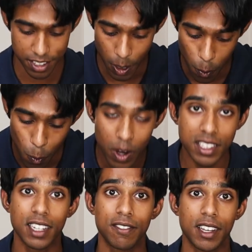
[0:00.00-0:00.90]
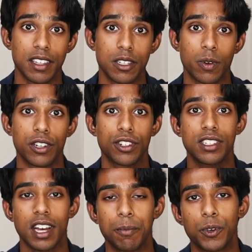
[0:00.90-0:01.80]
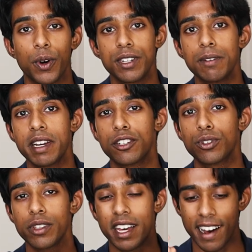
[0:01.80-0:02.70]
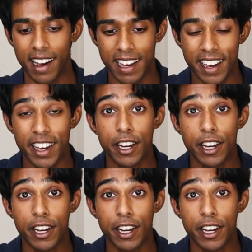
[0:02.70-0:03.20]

is that once I've done these questions, I'm going to make sure that I